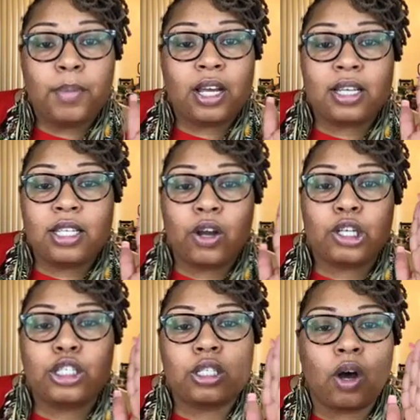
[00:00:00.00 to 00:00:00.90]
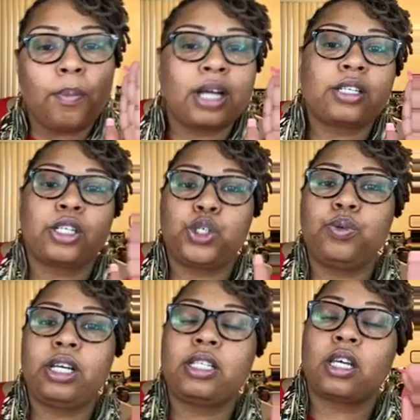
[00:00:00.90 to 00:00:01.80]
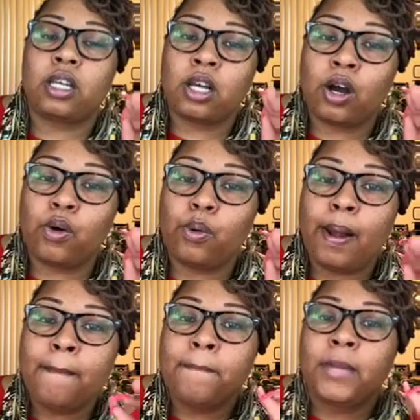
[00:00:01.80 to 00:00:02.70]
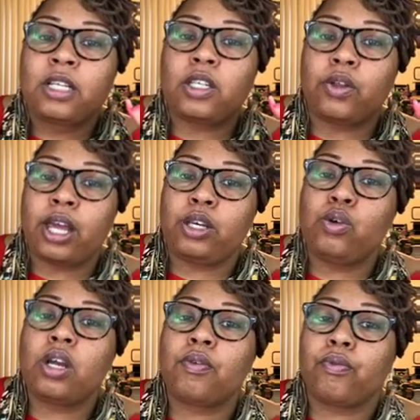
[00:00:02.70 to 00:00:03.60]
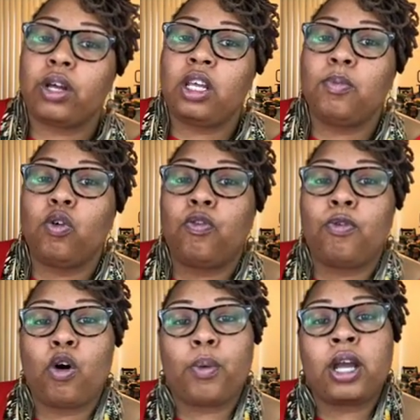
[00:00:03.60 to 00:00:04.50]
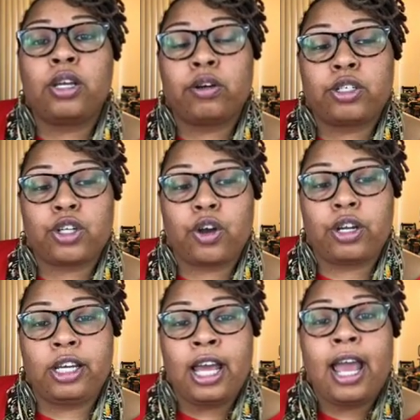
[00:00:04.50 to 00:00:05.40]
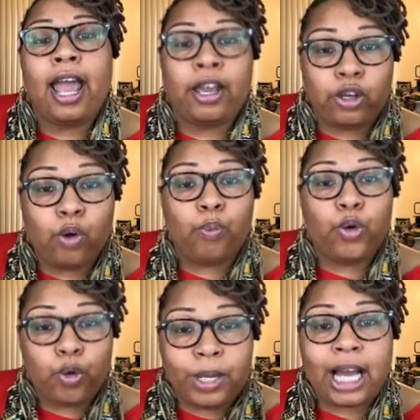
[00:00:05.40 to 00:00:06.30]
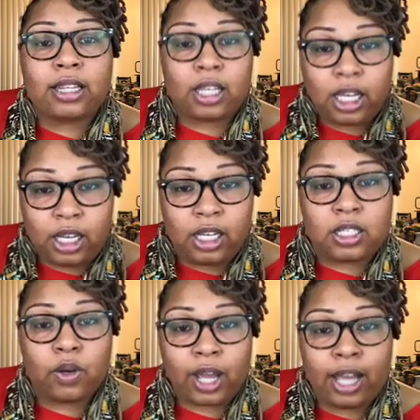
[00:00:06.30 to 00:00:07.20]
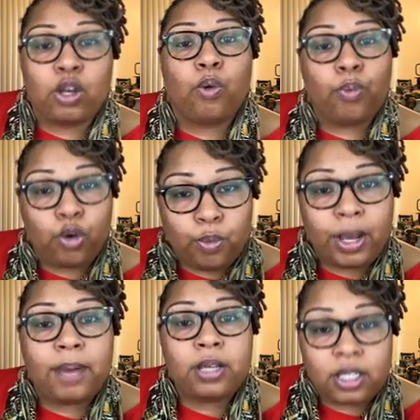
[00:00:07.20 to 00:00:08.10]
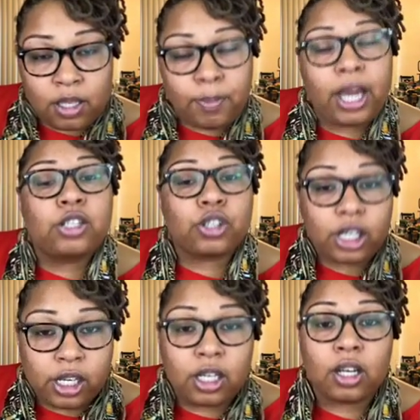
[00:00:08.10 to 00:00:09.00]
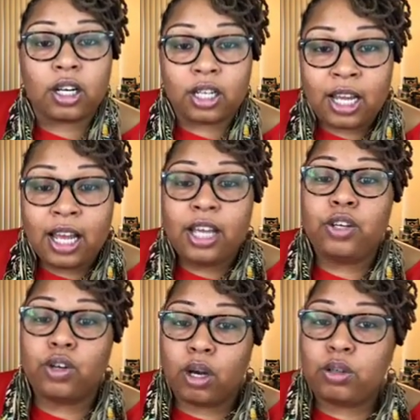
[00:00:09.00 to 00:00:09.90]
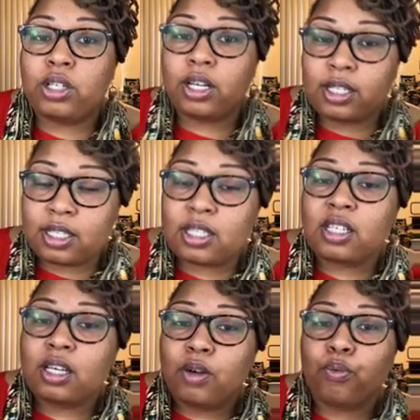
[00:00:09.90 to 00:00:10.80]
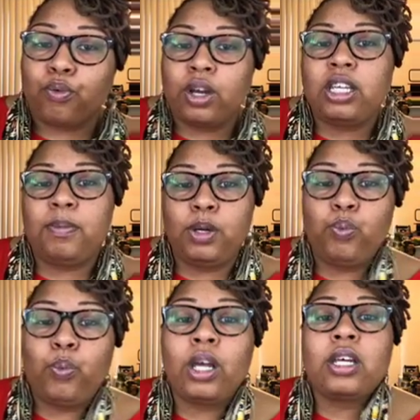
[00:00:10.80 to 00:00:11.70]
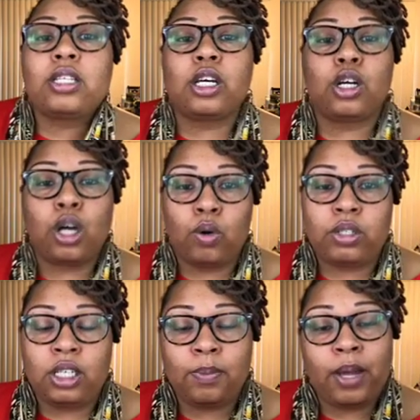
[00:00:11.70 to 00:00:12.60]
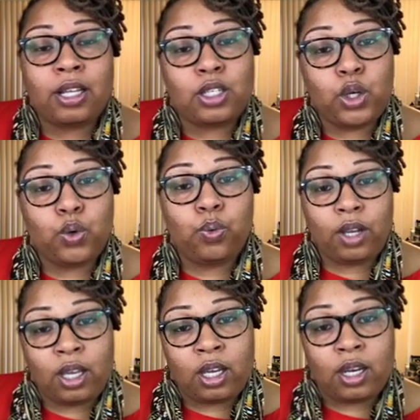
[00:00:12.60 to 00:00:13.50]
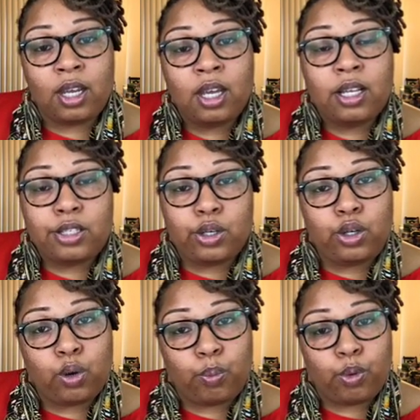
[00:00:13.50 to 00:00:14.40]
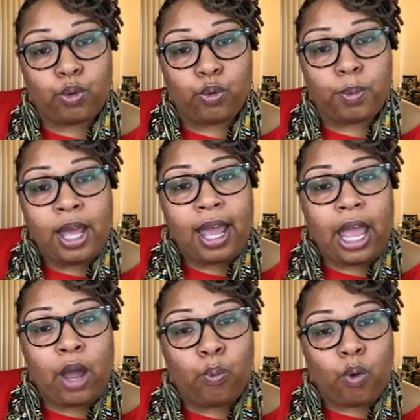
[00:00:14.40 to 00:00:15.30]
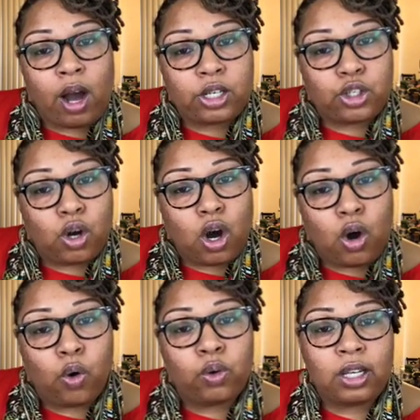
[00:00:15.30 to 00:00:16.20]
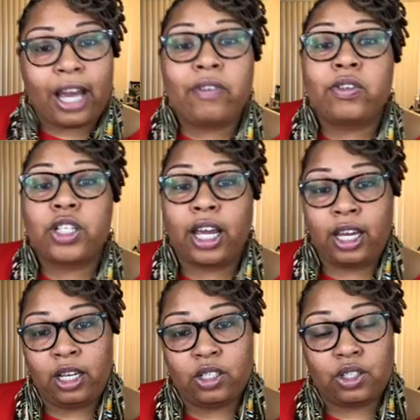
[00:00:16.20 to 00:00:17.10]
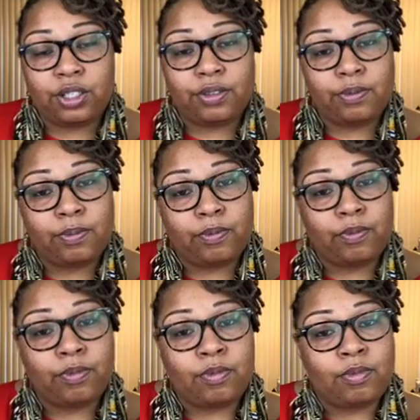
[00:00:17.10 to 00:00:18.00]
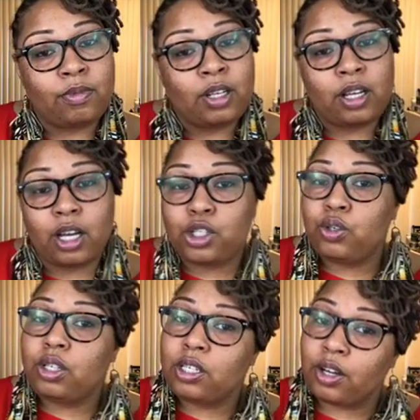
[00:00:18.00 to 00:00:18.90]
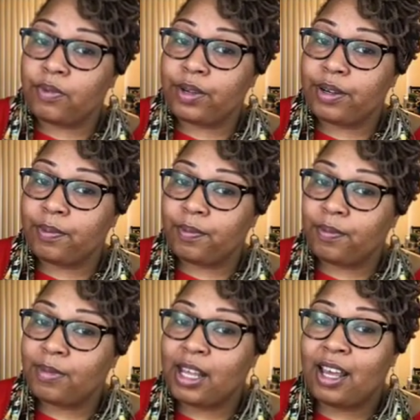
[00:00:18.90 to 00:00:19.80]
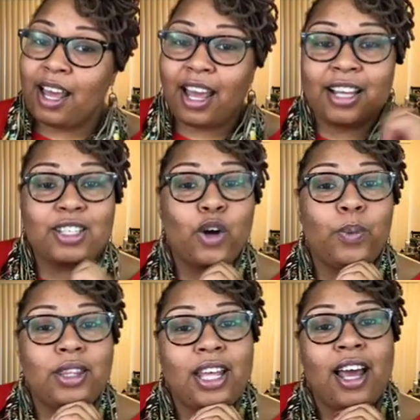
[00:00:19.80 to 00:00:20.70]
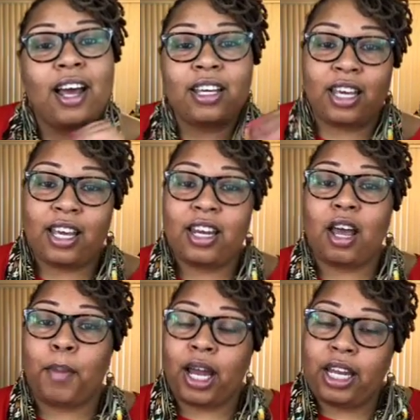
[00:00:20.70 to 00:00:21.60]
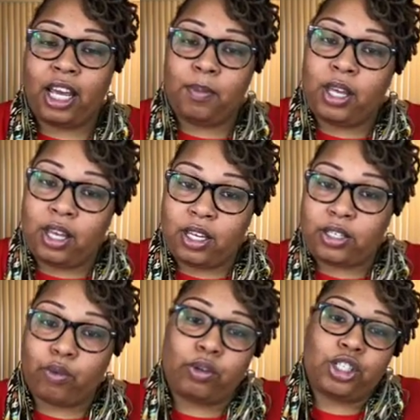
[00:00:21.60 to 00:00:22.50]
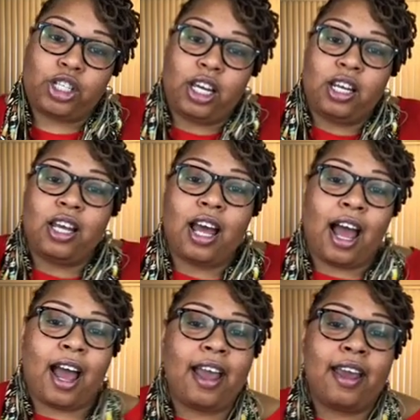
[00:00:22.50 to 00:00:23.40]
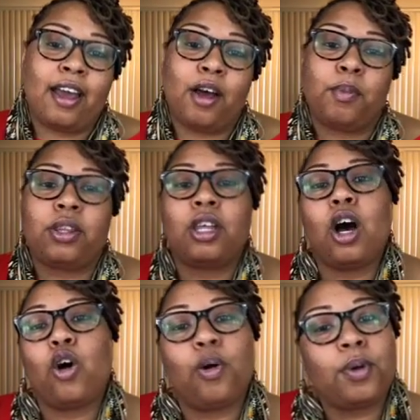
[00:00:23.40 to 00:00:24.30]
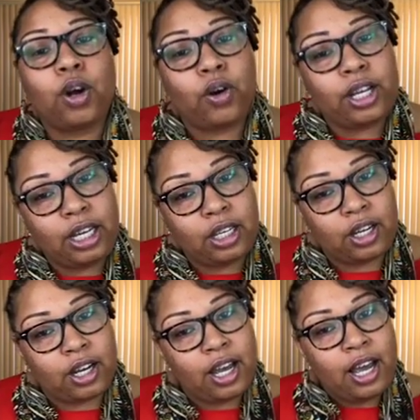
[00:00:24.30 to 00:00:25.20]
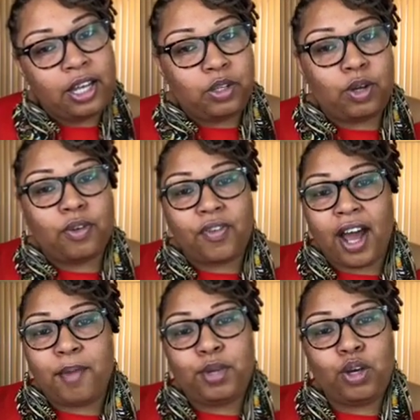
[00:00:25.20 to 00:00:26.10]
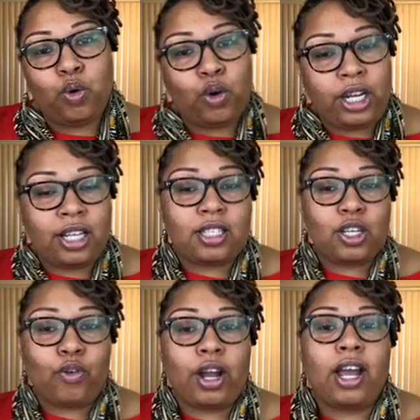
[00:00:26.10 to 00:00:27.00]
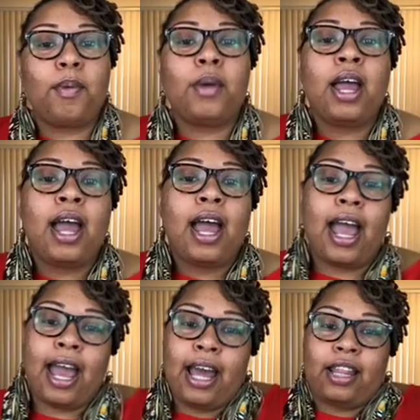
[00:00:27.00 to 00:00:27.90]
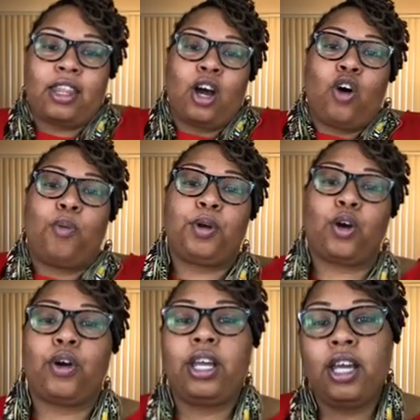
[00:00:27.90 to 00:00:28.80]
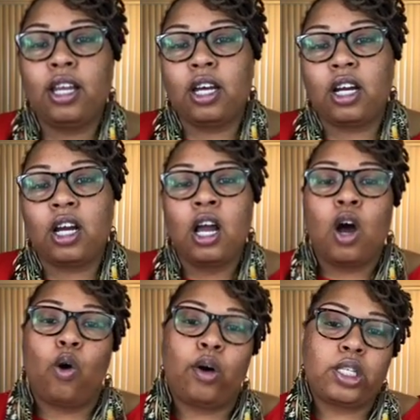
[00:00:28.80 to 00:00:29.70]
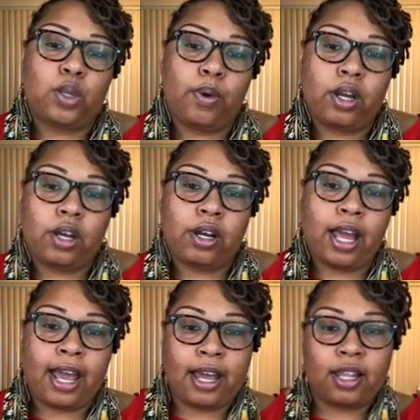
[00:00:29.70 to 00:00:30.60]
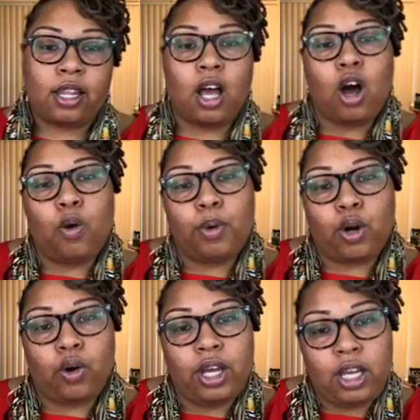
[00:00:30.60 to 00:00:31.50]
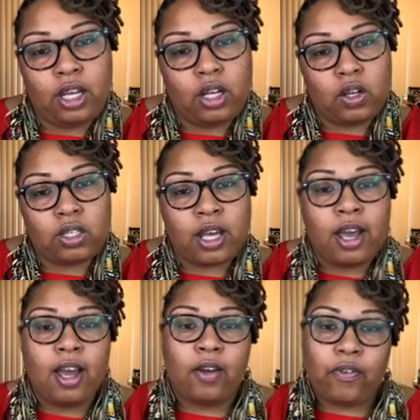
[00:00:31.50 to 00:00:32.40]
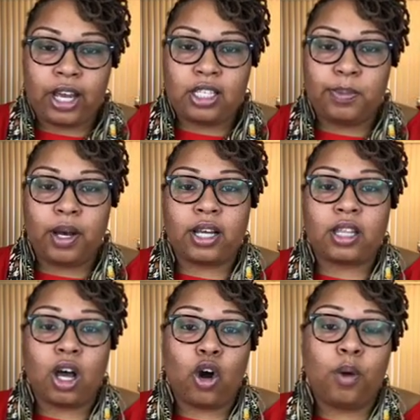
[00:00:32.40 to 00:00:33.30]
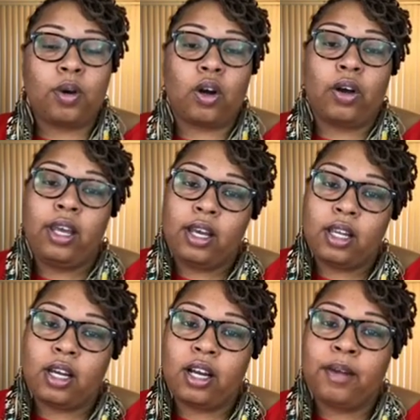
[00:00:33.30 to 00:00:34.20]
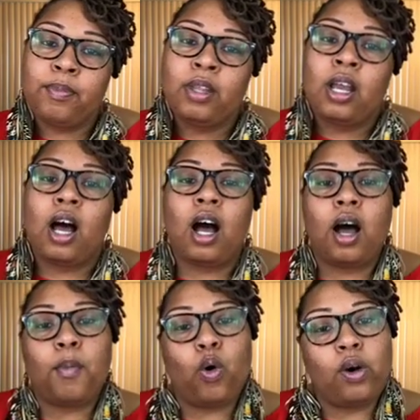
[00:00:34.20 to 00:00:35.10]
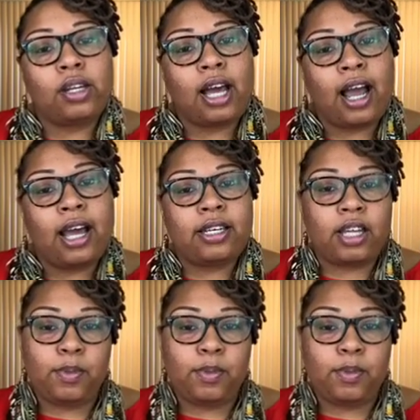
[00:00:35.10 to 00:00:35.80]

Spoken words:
because there is so much that you need to know so that you can really move forward in your journey. And your womb got the keys, okay? Your womb, baby, is a major key alert. You know, just really be willing to go deep and tune in to your womb and watch your whole life change, because you deserve it. And so with that, again, my name is Rashina. I am the Homegirl Healer. You can find me on Instagram at the Homegirl Healer, on Twitter at Homegirl Heals, Facebook, the Homegirl Healer, online,